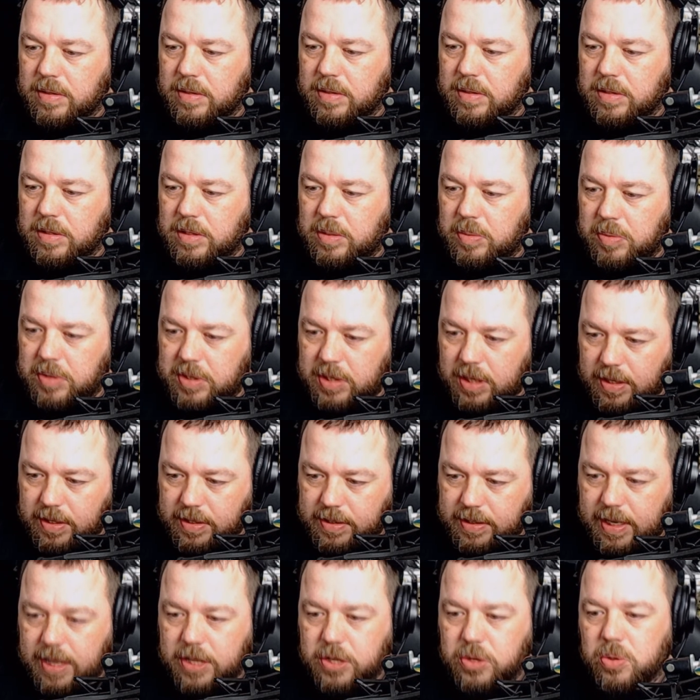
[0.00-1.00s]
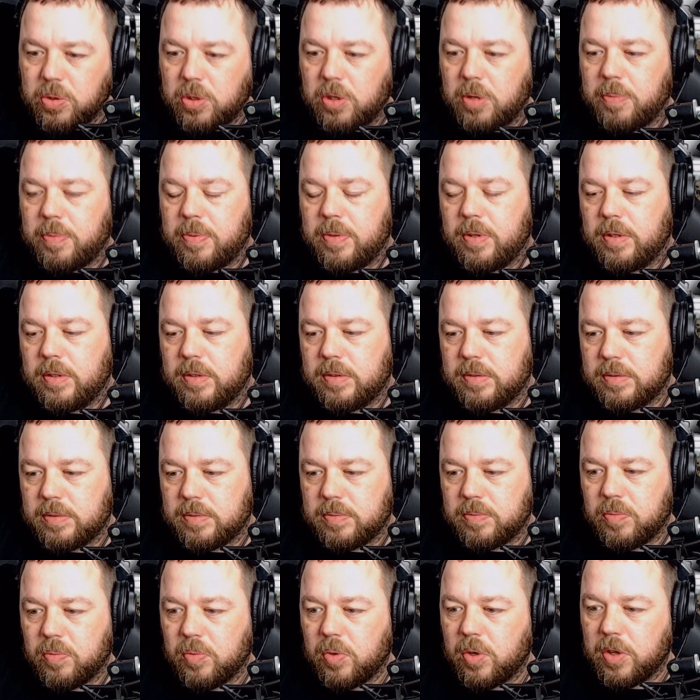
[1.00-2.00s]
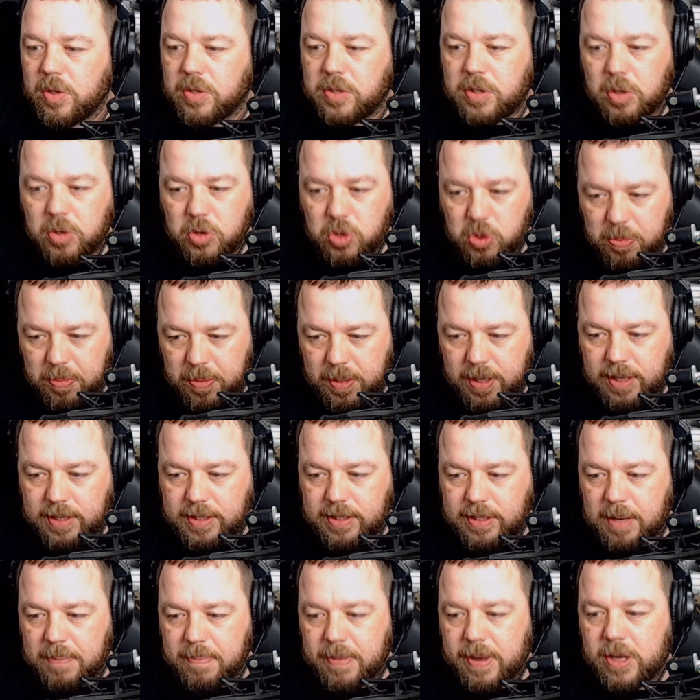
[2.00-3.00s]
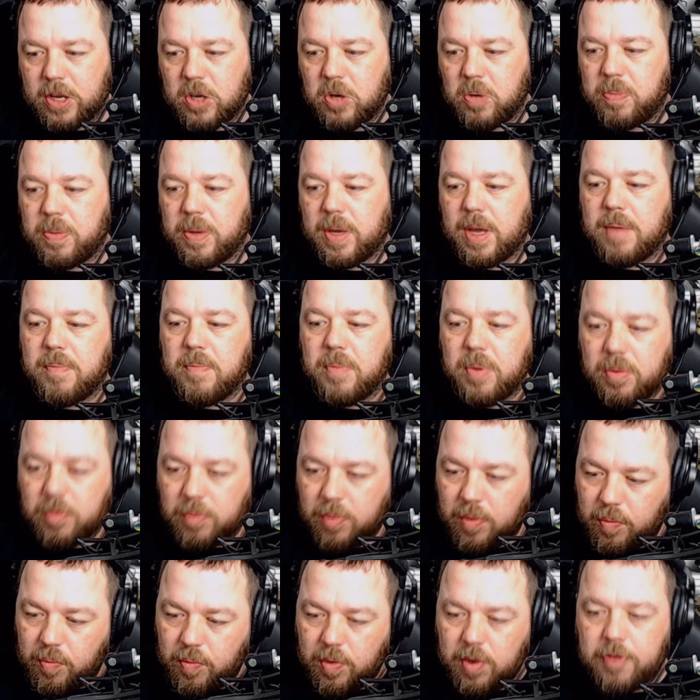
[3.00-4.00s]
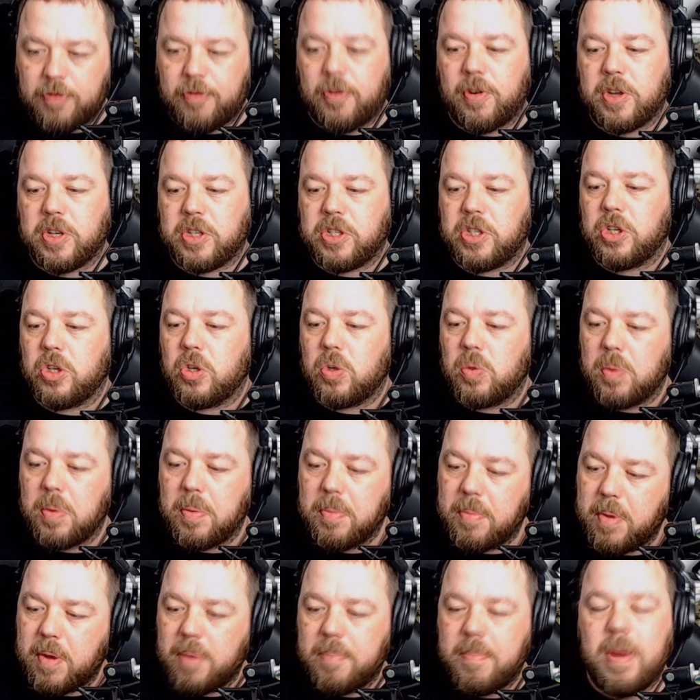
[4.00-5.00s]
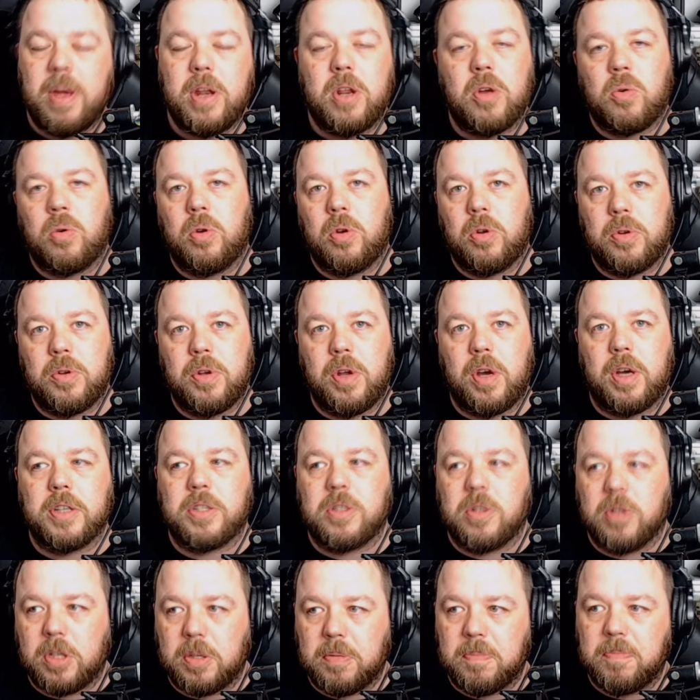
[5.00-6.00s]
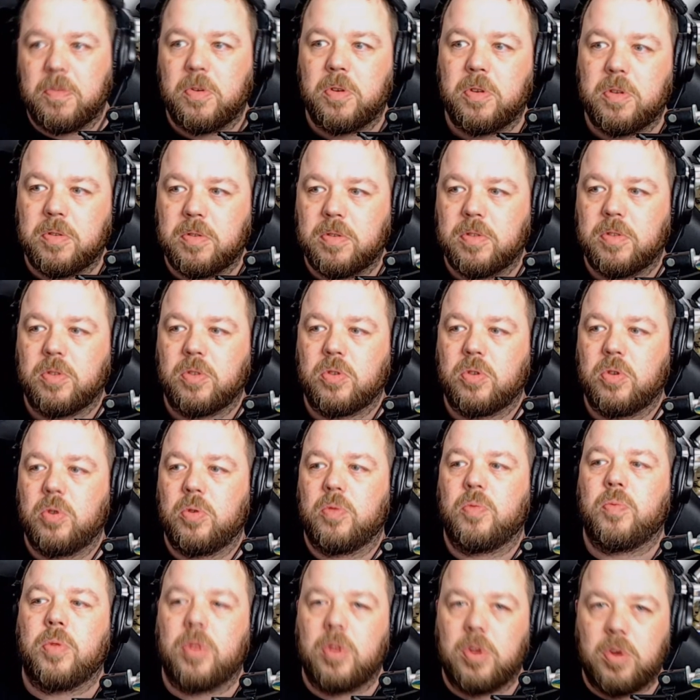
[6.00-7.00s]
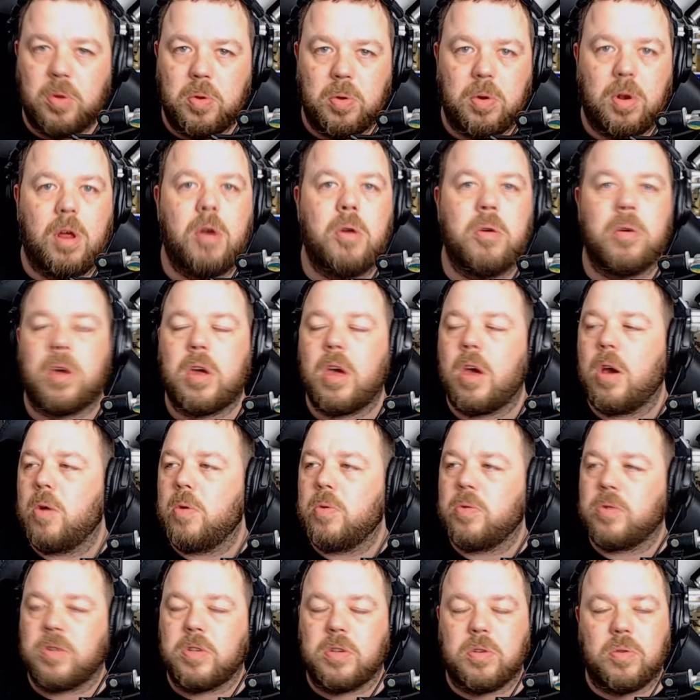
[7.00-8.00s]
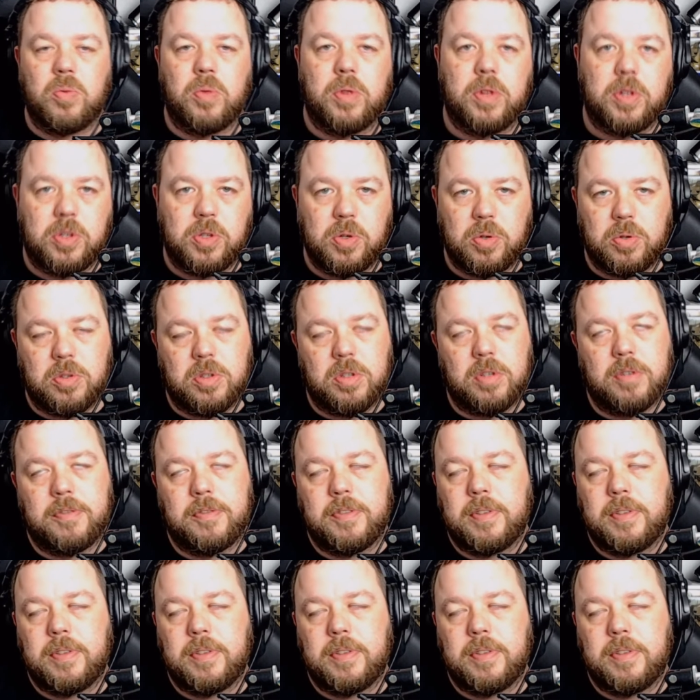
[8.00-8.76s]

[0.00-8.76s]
so we set the schedule up, got social media set back up again. We refreshed it all. We made it all look nice, look good with the new logos and all this sort of stuff.